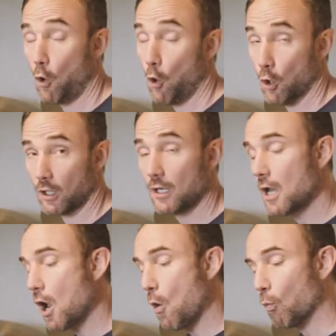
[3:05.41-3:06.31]
Or
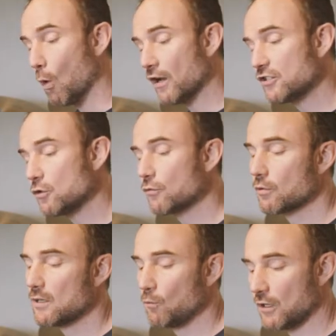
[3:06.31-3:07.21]
one, two,
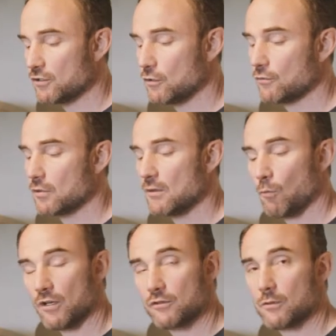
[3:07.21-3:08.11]
three, one, two, three,
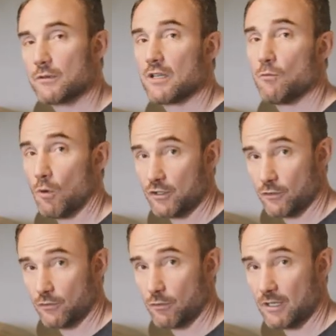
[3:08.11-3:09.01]
one, two, three, one,
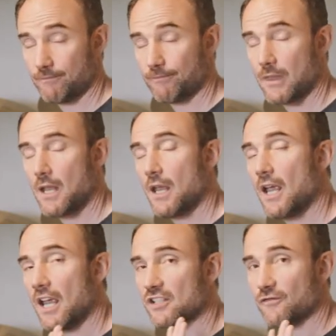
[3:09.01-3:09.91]
two, three.
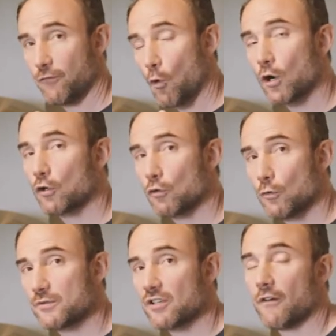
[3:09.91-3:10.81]
It's four
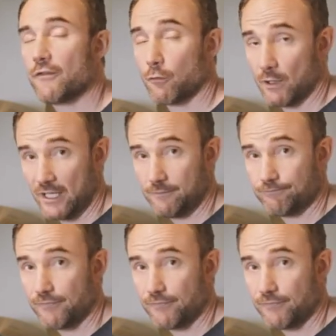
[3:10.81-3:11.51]
groups of three.